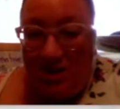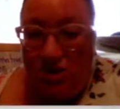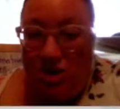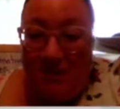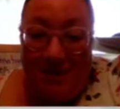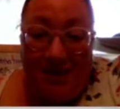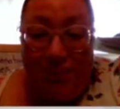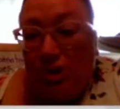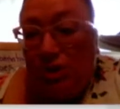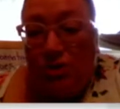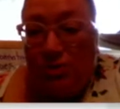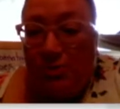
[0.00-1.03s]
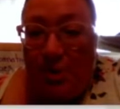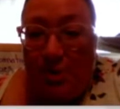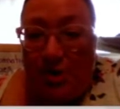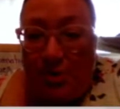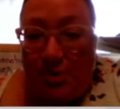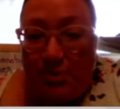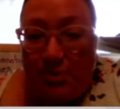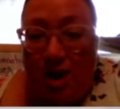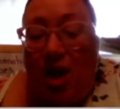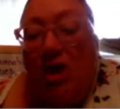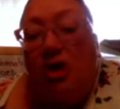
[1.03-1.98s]
Maybe we can use one of those.
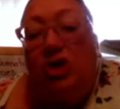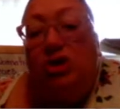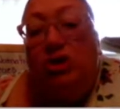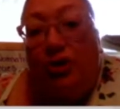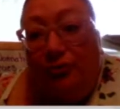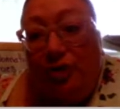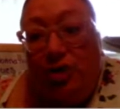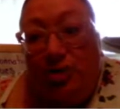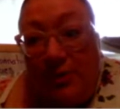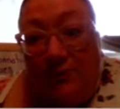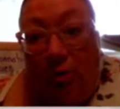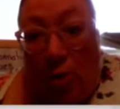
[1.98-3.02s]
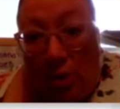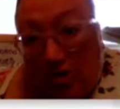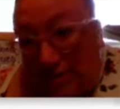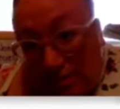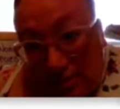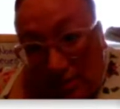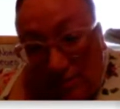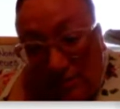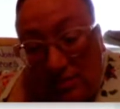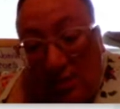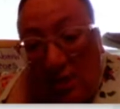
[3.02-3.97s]
So first we have horses.
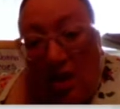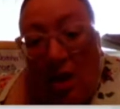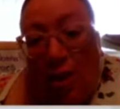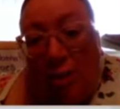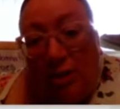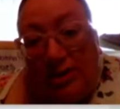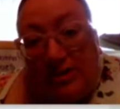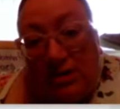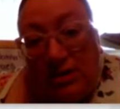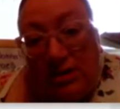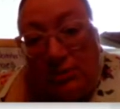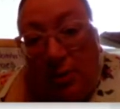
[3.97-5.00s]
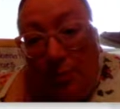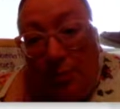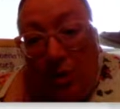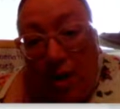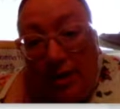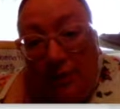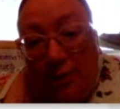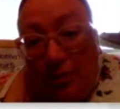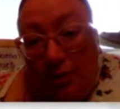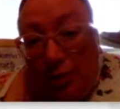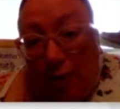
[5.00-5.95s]
Horses were brought from
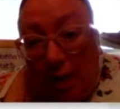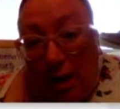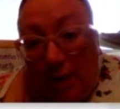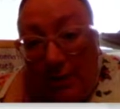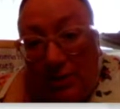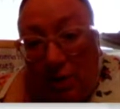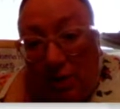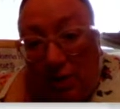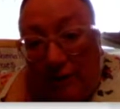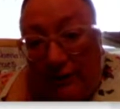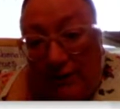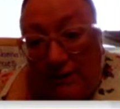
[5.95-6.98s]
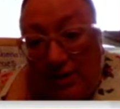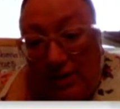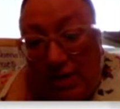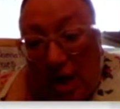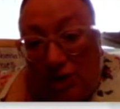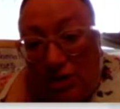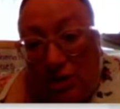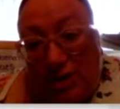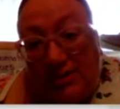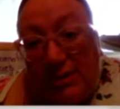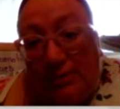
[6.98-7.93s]
Europe in the early 1500s, and they
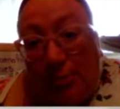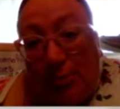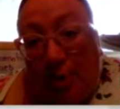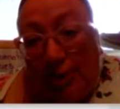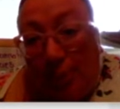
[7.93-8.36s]
were brought here on